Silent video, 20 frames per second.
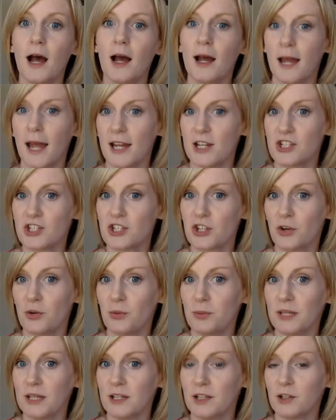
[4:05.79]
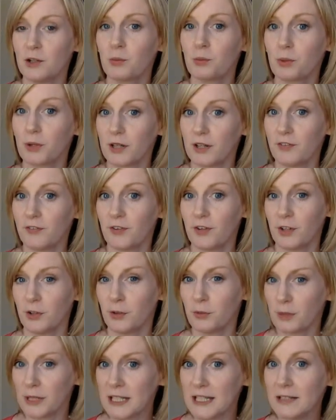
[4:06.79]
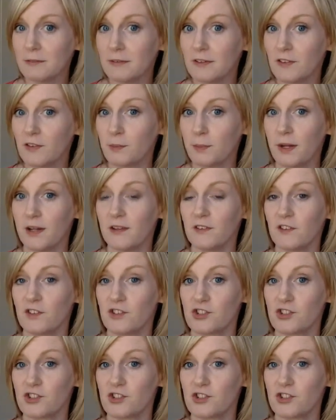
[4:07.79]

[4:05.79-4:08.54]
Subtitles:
and show me your work for your reading response